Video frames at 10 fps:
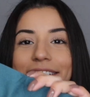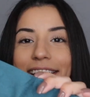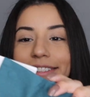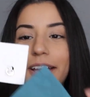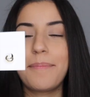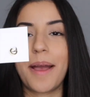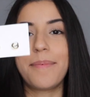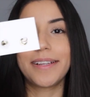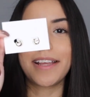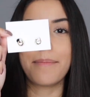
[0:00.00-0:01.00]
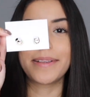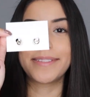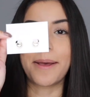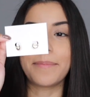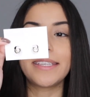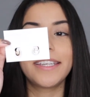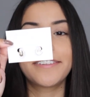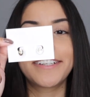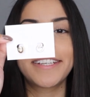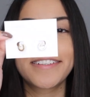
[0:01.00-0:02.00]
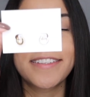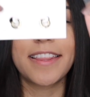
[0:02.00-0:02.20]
Next up, I picked up some earrings.